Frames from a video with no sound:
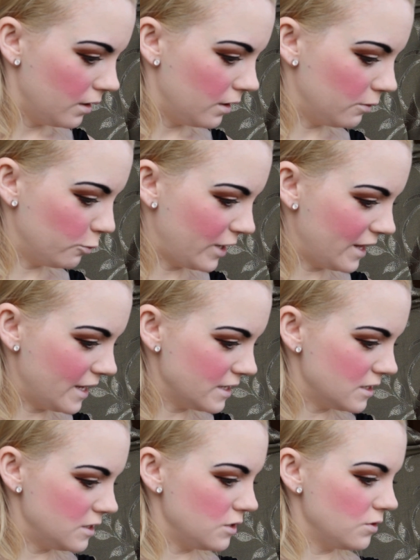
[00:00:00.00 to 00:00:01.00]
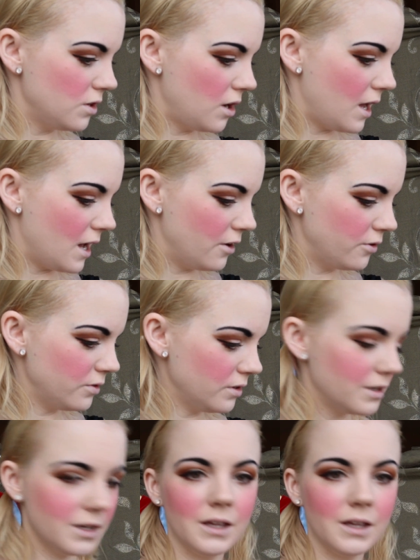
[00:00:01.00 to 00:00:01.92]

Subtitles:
And what I like to do now